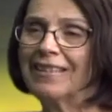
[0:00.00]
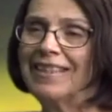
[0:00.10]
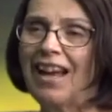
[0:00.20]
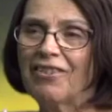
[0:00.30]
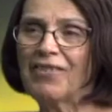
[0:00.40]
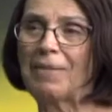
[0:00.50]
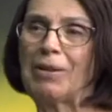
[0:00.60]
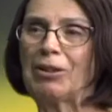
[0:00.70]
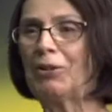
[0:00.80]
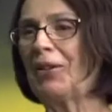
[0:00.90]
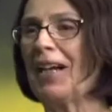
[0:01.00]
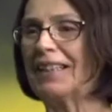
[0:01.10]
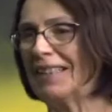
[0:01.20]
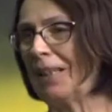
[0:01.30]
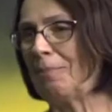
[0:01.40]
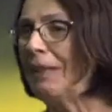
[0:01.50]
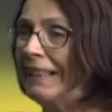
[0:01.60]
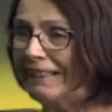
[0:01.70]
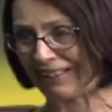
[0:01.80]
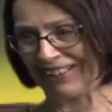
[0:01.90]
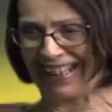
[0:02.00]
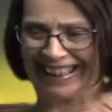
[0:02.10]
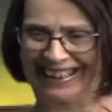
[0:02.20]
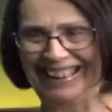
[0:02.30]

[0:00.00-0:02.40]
Now you've got my curiosity. Okay.